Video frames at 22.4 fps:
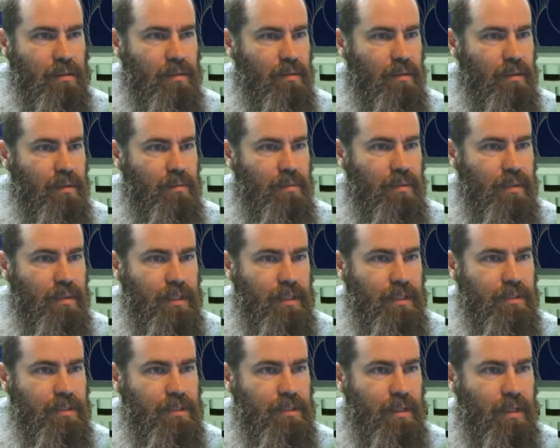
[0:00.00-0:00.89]
Green
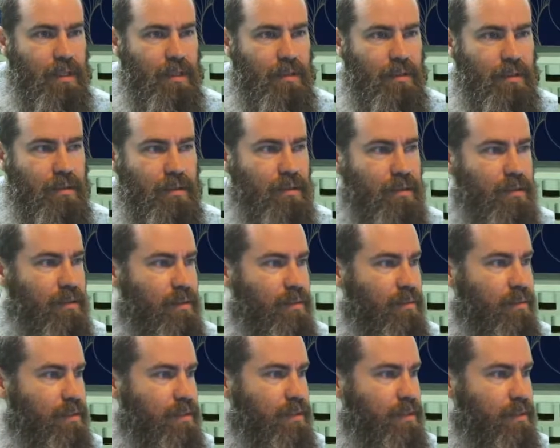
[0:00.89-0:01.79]
plate solder.
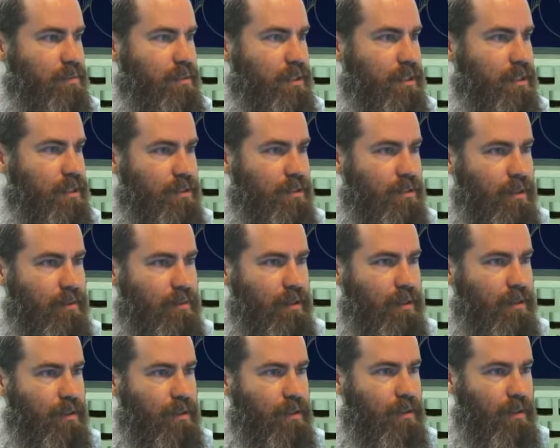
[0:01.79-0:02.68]
I want to see a picture of
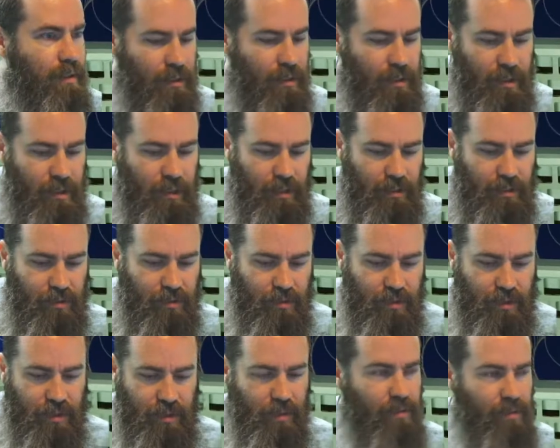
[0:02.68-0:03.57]
it. Yeah, so
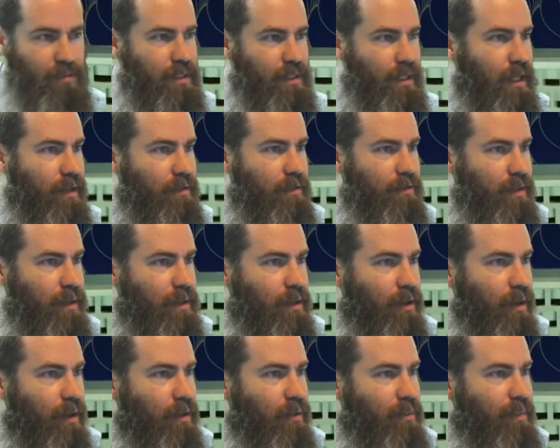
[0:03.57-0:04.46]
it shows it having a
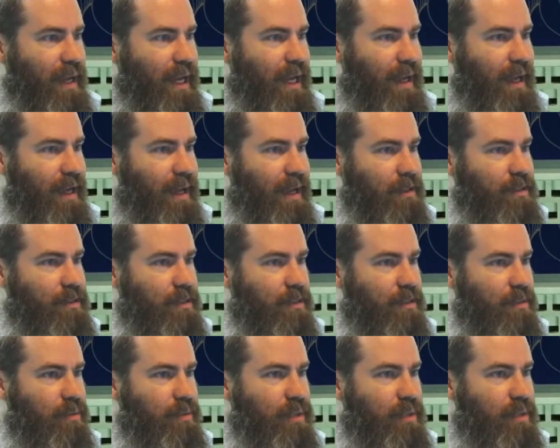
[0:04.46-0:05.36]
gold badge
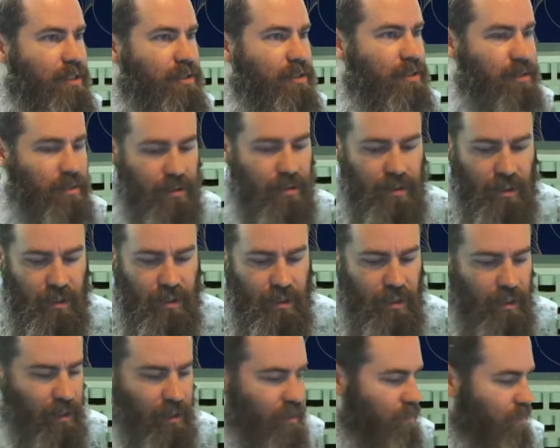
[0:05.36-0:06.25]
in the picture.
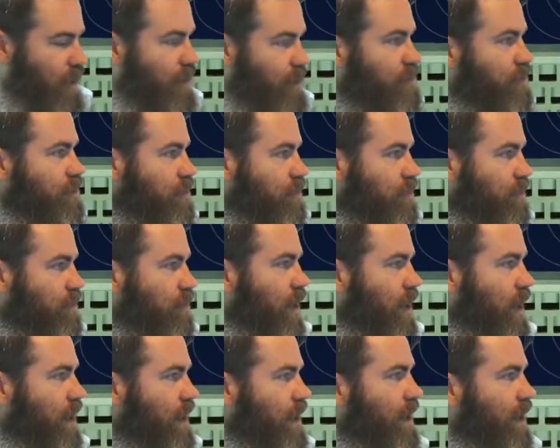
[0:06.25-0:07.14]
I'm not sure
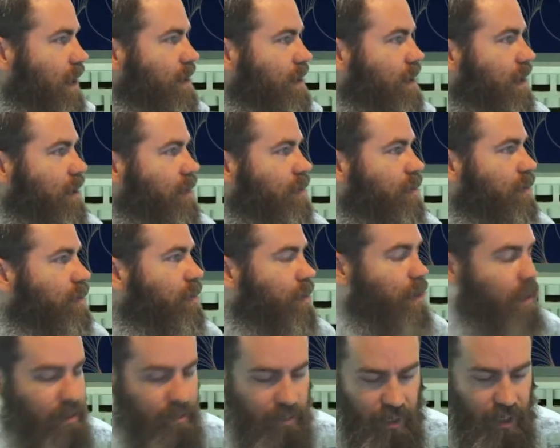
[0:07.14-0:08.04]
why I got a
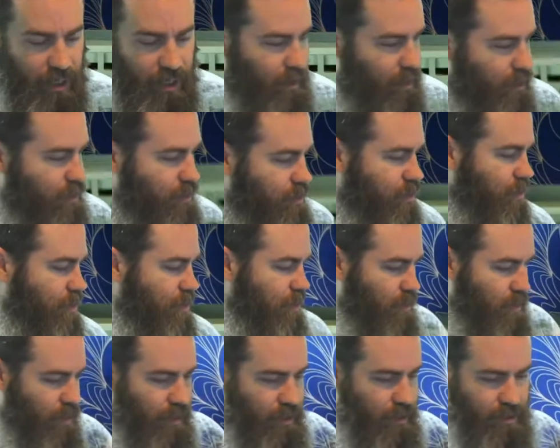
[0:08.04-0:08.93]
green badge,
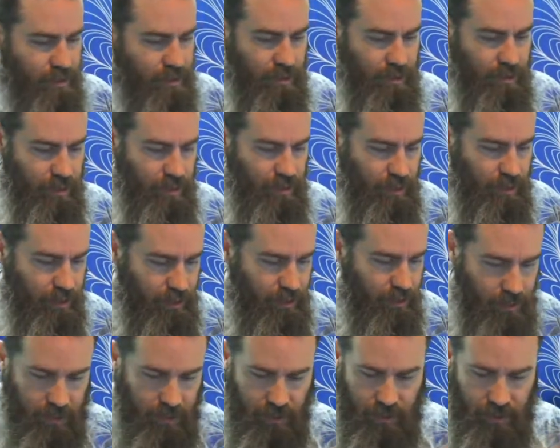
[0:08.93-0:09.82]
unless there
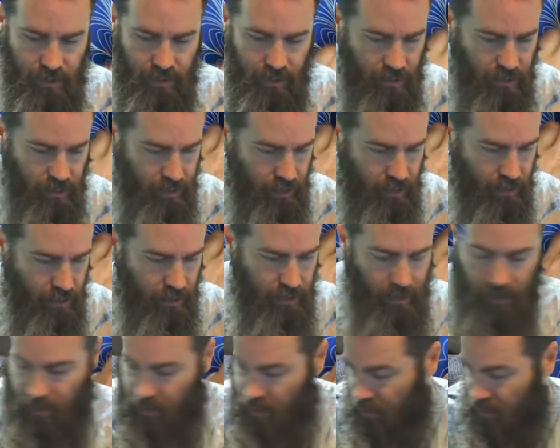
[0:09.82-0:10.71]
is
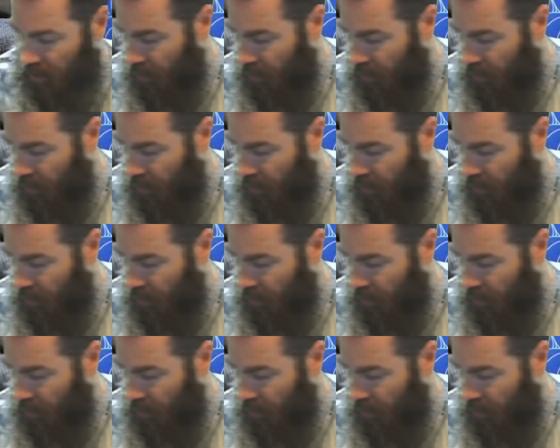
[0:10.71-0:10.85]
a